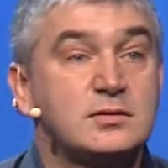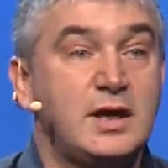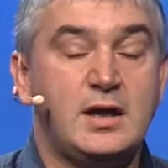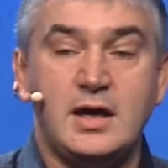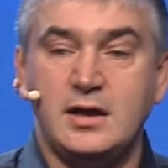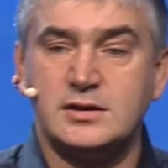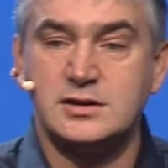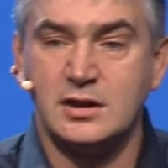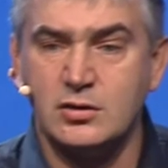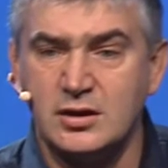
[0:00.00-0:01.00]
And
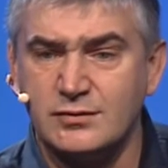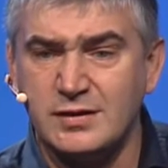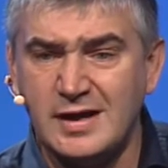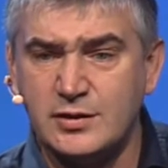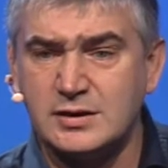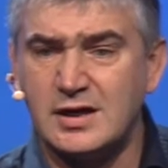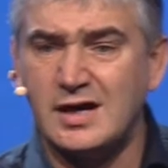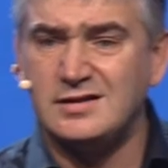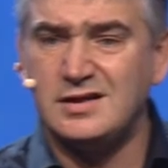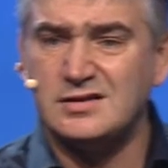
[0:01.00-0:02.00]
it's going to fly you at
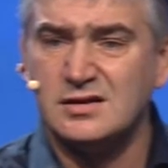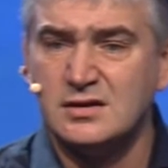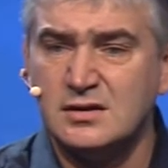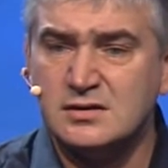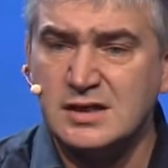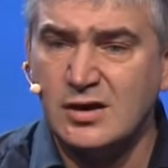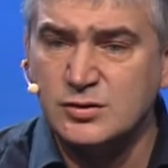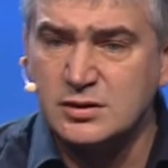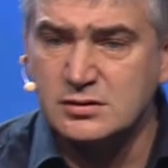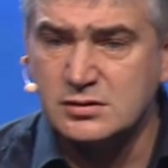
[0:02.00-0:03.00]

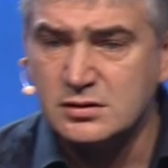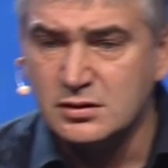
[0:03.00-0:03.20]
100,000.